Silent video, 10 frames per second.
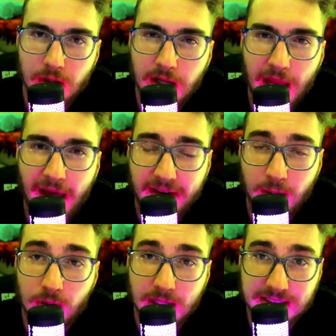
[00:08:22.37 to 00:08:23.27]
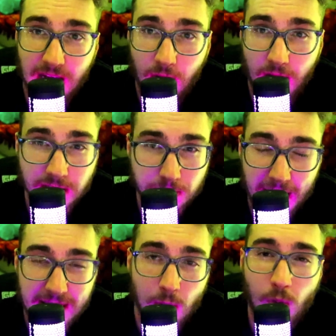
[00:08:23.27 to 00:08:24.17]
And then you want to tell us
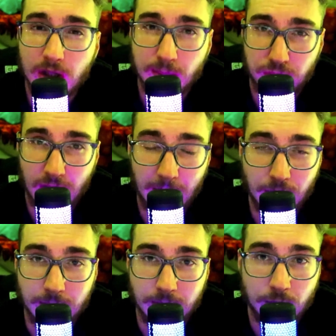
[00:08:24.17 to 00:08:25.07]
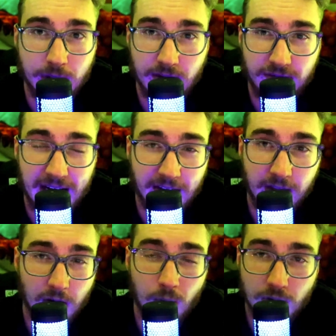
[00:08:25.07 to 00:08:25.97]
men that we're the problem when in fact
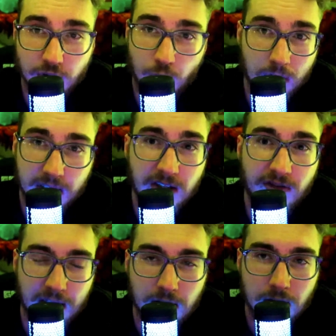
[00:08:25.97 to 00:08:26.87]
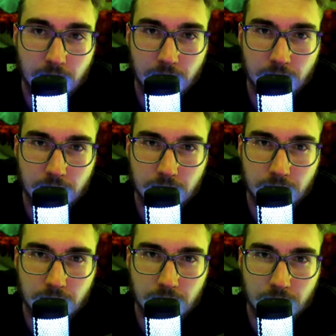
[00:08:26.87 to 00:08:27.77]
they're the ones who are leaving
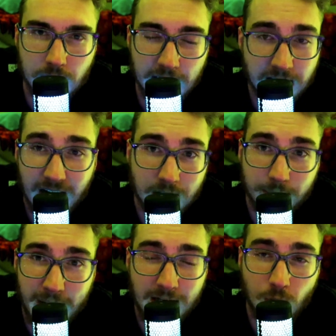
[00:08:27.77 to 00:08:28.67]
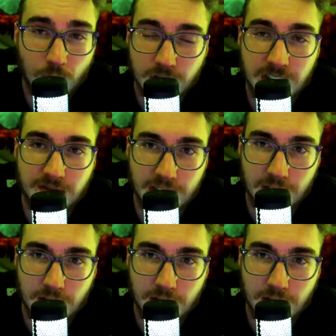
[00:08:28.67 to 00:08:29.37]
and not the men who are leaving.